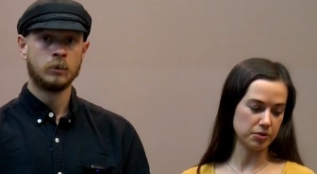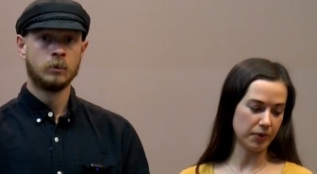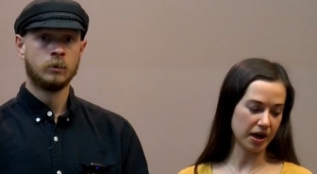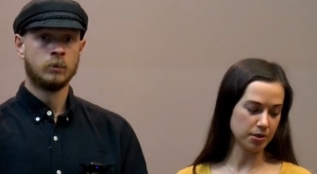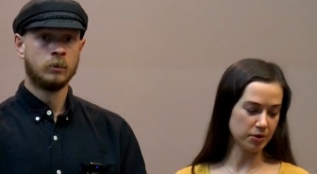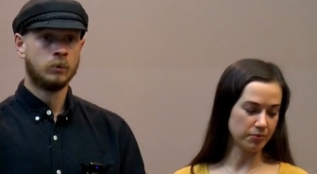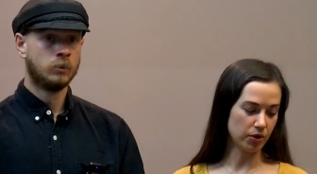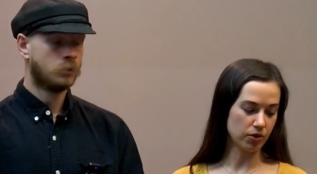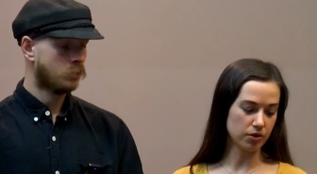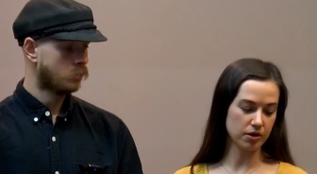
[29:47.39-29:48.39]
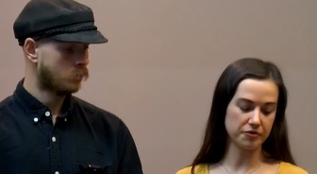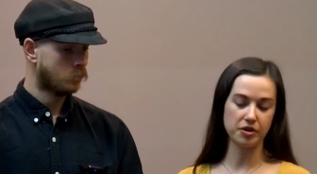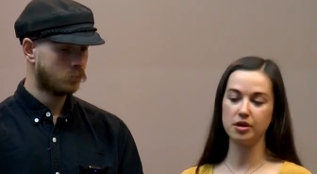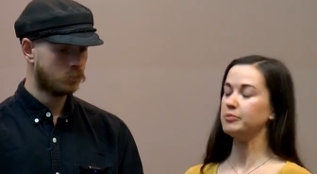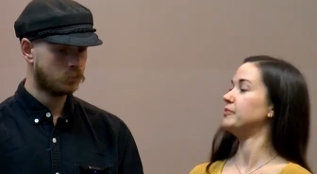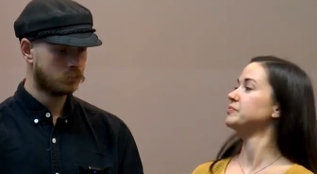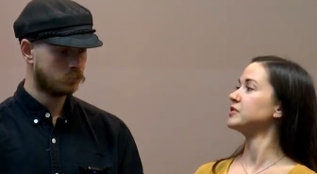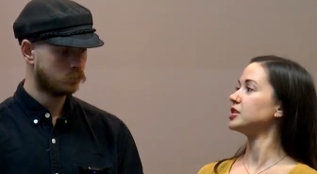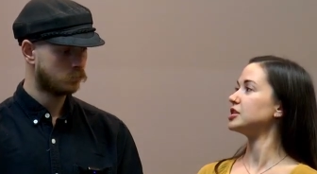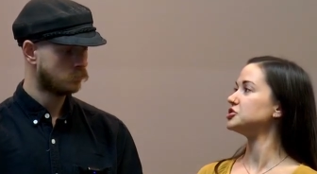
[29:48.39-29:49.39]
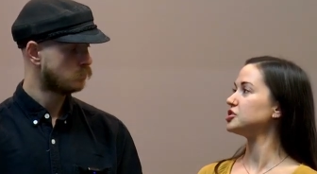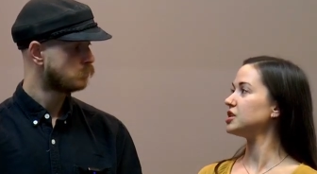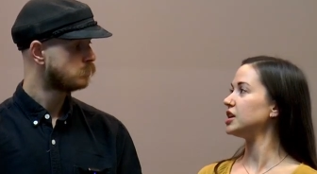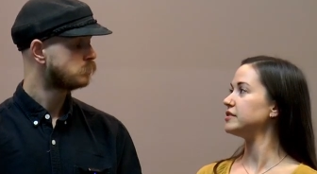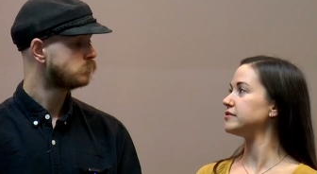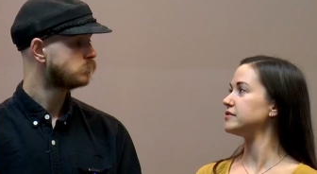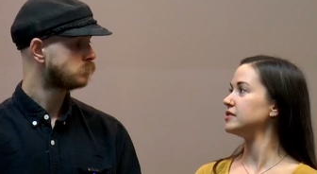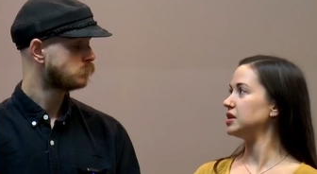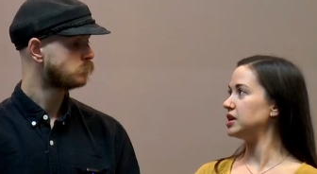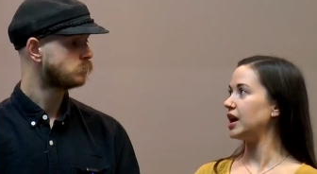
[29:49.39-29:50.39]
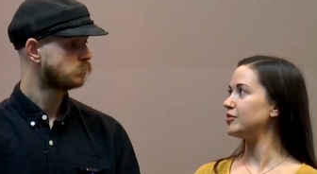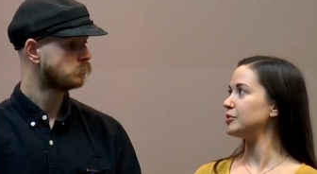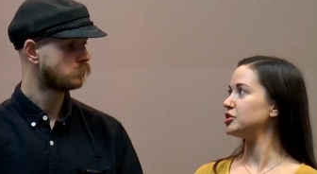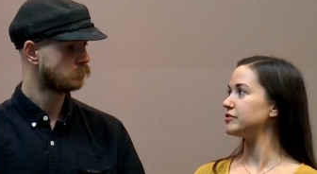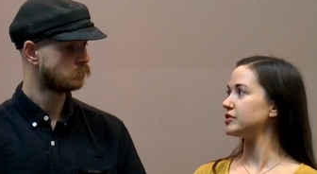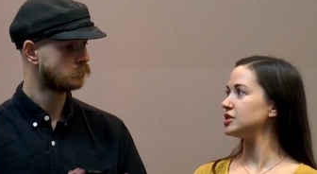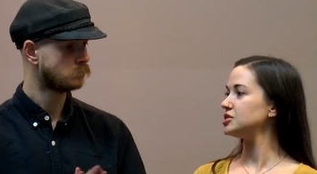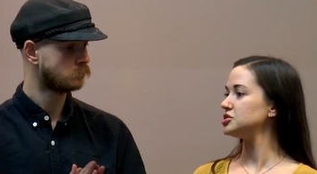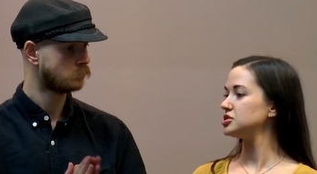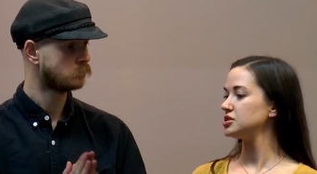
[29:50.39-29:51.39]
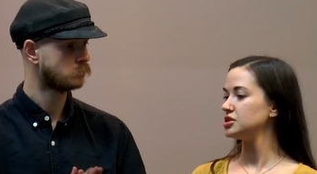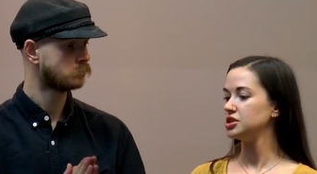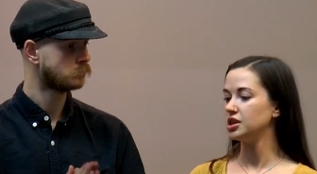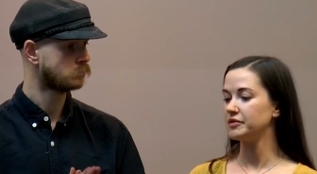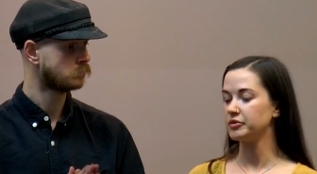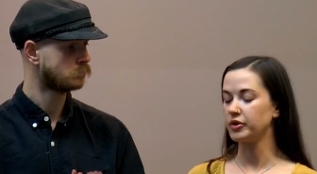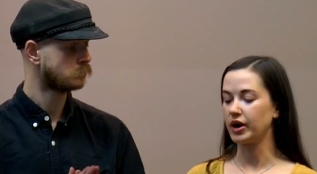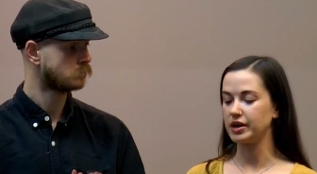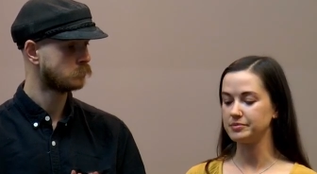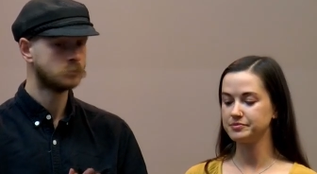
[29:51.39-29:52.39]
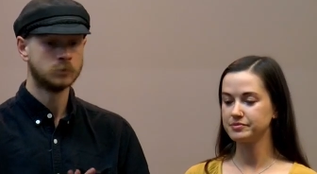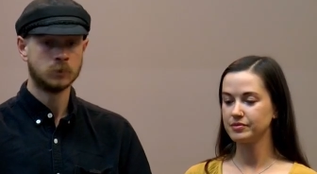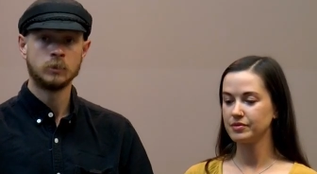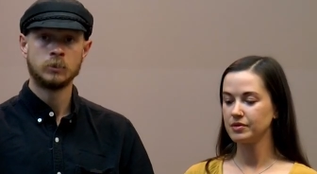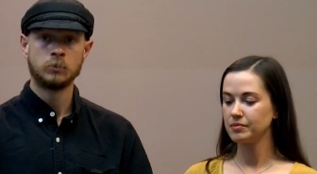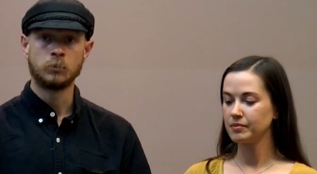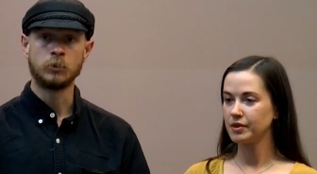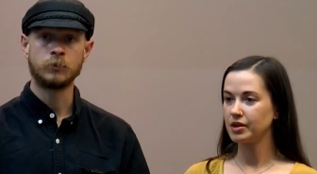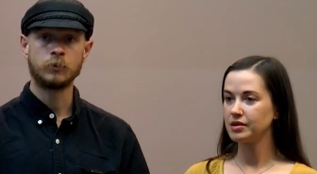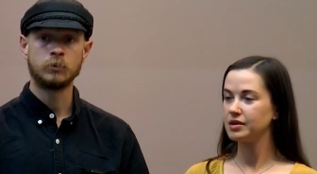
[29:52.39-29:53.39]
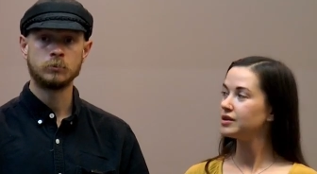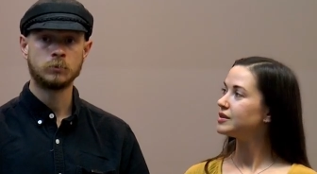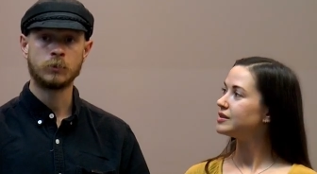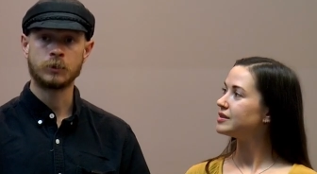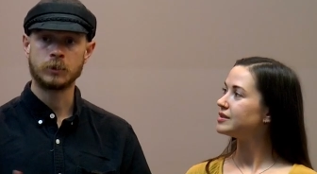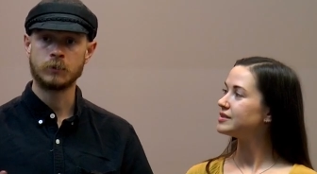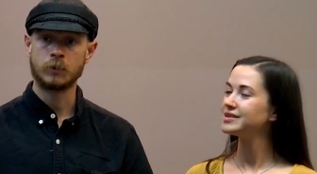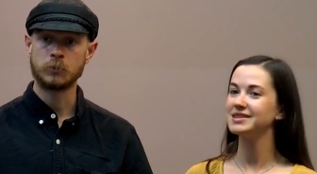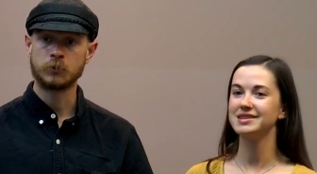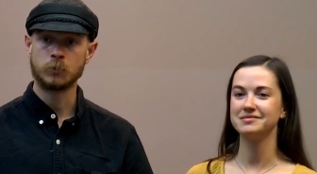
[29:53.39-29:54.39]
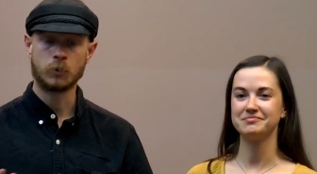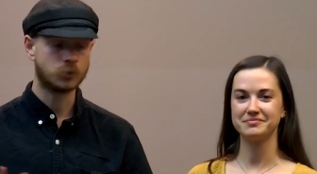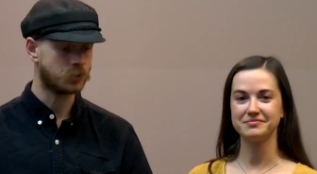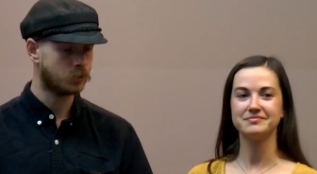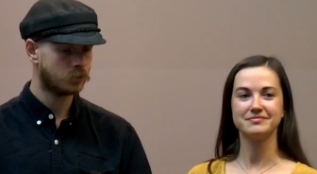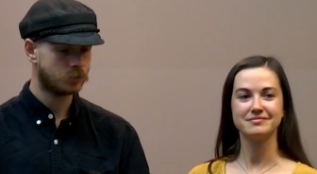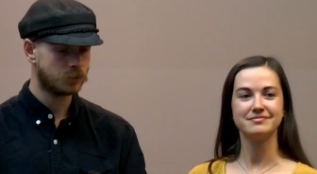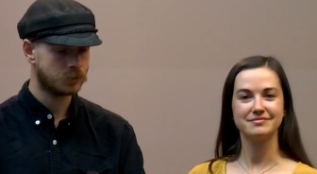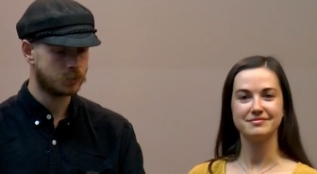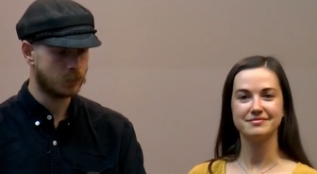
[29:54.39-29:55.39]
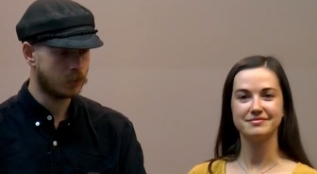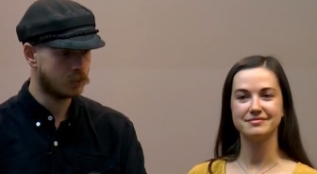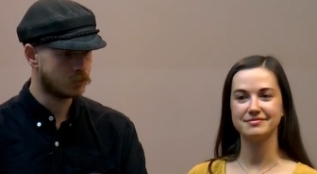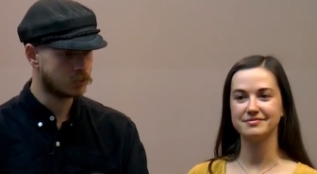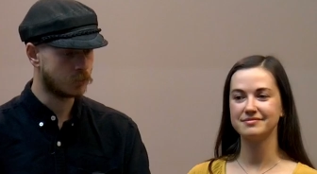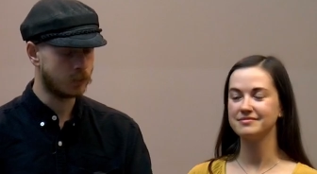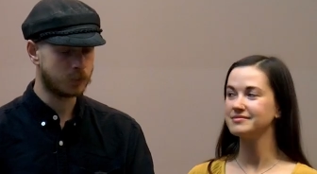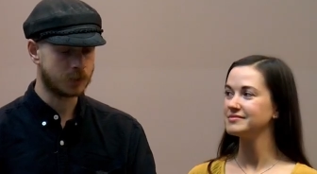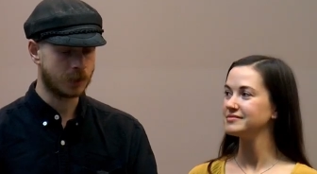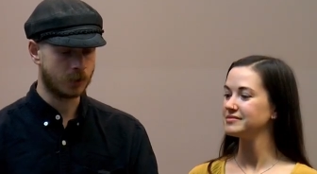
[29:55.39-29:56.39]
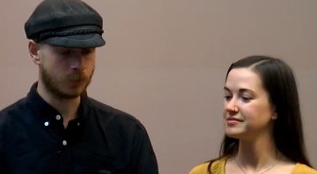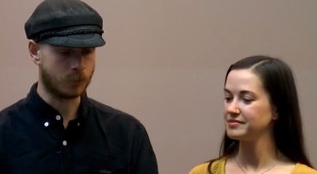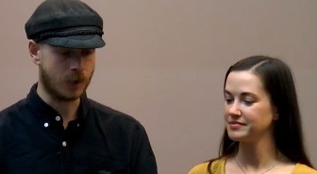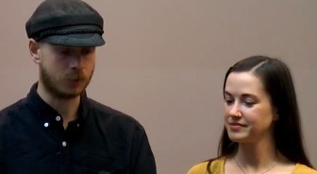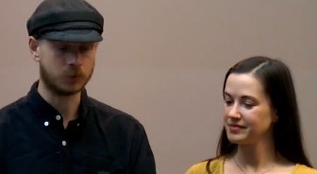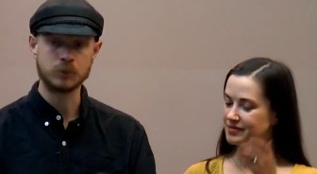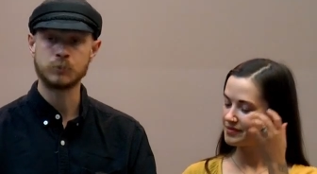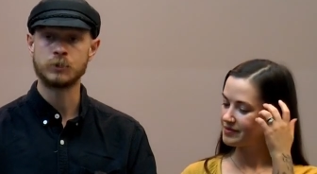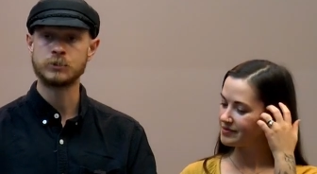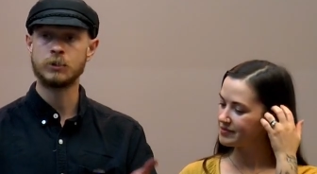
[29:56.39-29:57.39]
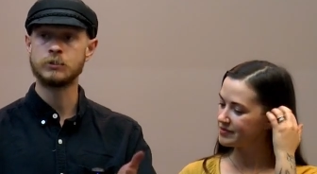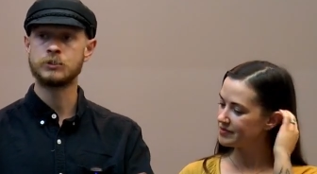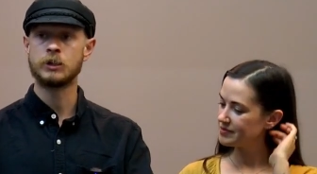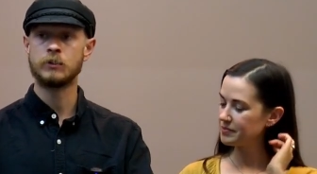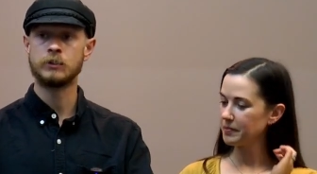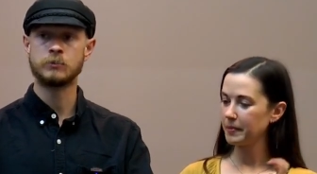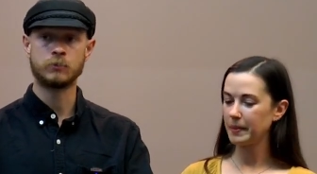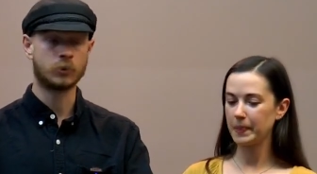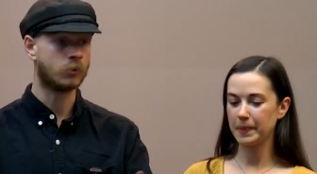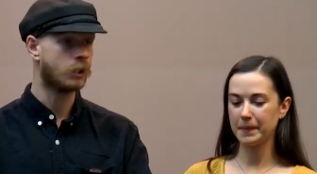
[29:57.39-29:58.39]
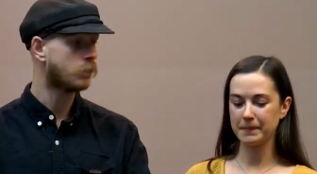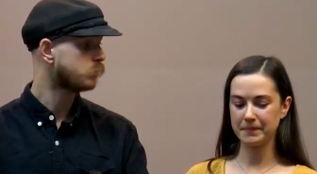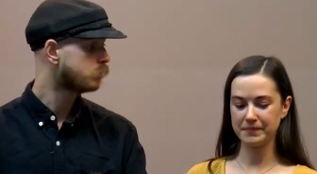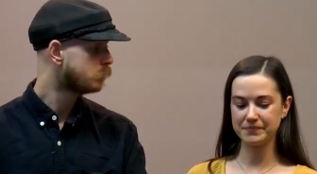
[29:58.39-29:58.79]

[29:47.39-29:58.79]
Speaker 1: you buy them in bulk from Country Life, you have them in your fridge, you never regret it.
Speaker 2: Wonderful. Well, thank you very much for watching. This has been sweet potato brownies. We're excited to share these with the crowd.